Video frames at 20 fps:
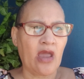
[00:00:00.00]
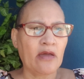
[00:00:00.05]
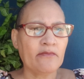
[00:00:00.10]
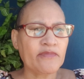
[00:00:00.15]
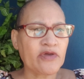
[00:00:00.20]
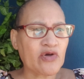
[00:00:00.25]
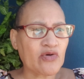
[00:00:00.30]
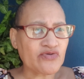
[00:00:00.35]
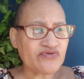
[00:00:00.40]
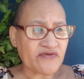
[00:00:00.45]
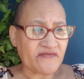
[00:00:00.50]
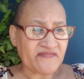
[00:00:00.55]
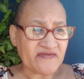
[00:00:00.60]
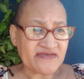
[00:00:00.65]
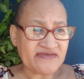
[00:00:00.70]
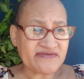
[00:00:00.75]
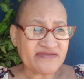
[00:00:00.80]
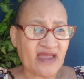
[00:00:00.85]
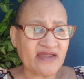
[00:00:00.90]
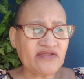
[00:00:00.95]
because of the
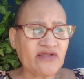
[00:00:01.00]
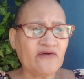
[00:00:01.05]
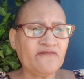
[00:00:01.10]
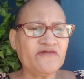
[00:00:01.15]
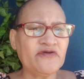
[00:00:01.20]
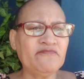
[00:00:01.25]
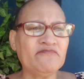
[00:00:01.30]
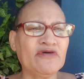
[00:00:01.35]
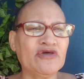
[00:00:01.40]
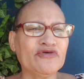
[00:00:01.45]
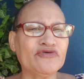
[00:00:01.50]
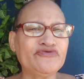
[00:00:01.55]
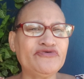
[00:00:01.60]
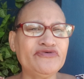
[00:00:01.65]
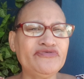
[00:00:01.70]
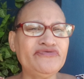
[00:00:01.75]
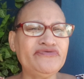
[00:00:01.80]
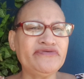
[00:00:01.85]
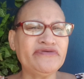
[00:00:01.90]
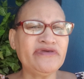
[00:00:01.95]
state of
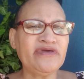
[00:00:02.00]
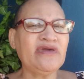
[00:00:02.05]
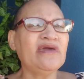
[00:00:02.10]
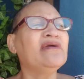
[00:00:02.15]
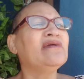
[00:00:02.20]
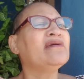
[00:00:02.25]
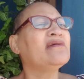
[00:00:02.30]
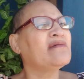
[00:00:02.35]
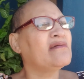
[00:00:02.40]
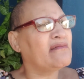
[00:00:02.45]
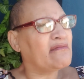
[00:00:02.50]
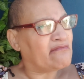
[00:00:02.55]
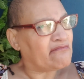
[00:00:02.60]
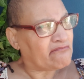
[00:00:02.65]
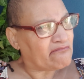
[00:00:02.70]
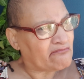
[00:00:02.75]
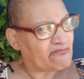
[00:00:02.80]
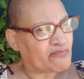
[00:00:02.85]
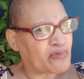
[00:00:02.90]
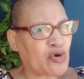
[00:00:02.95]
emergency
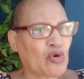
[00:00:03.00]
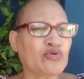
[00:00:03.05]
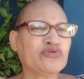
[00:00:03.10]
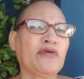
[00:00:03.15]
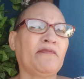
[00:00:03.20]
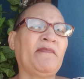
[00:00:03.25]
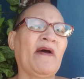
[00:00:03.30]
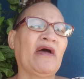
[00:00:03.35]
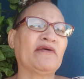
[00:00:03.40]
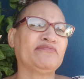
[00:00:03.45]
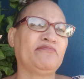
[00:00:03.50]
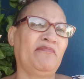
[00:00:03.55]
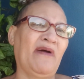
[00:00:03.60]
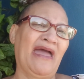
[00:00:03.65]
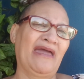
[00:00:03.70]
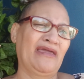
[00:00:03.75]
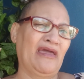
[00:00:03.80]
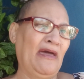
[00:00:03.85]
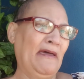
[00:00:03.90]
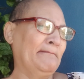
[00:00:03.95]
brought about
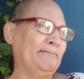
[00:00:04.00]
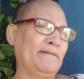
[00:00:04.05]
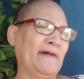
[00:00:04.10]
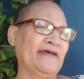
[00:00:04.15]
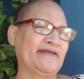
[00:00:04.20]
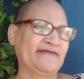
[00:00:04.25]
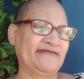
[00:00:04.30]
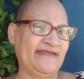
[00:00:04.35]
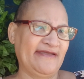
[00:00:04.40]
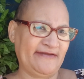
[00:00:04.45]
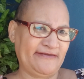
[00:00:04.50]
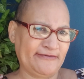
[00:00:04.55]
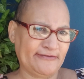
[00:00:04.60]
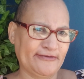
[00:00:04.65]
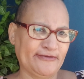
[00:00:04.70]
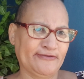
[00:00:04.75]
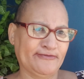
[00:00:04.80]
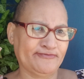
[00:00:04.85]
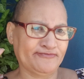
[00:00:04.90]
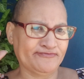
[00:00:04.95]
by apartheid.